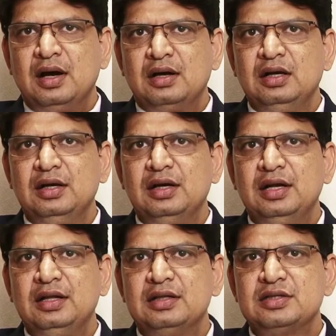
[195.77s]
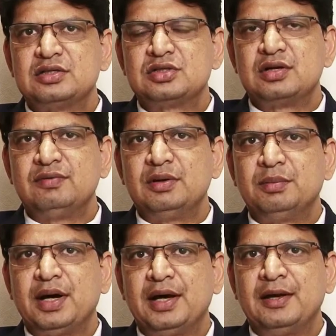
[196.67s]
Clearly, this is driven
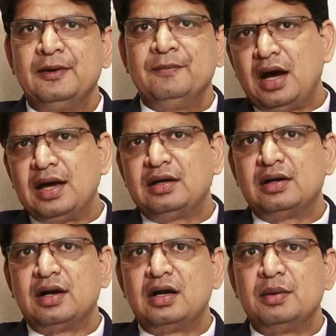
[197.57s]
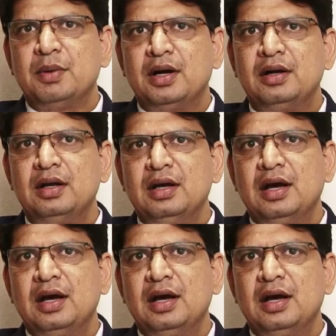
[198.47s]
by high credit demand,